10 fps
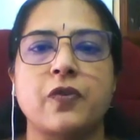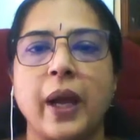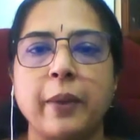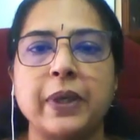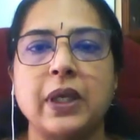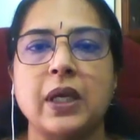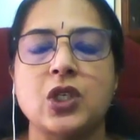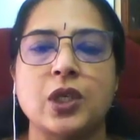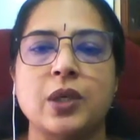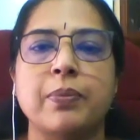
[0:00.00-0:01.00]
of
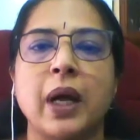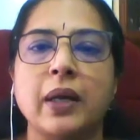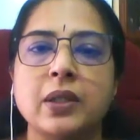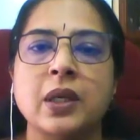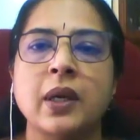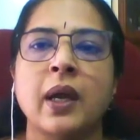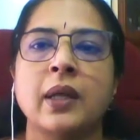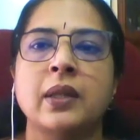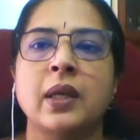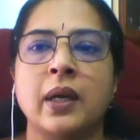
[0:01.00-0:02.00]
hypertension, but
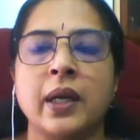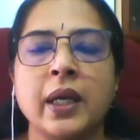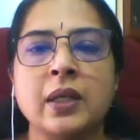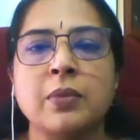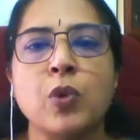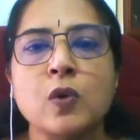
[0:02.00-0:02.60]
the